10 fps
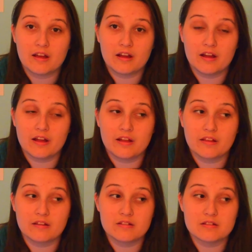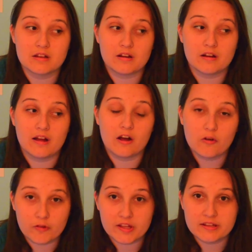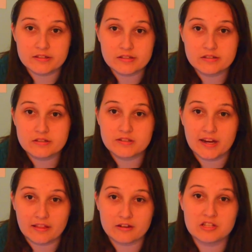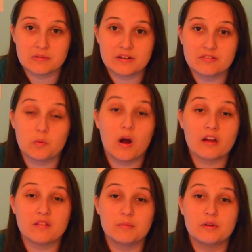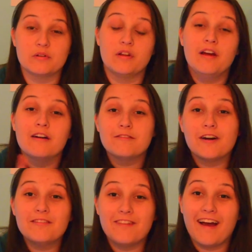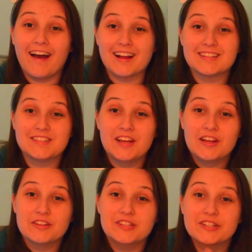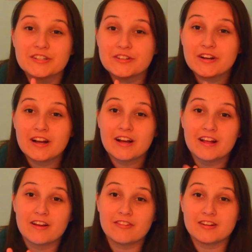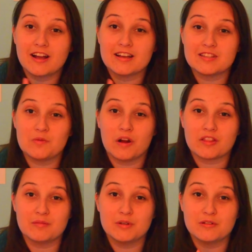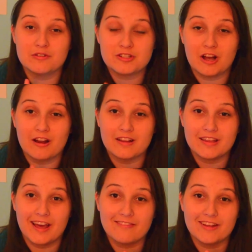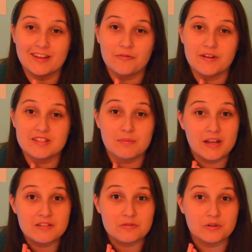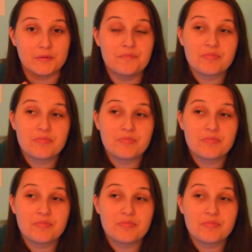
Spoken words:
and Elvis, Taylor Swift, Walk the Moon. Fun fact, 2 of the guys in Walk the Moon, Sean and Kevin, went to my high school.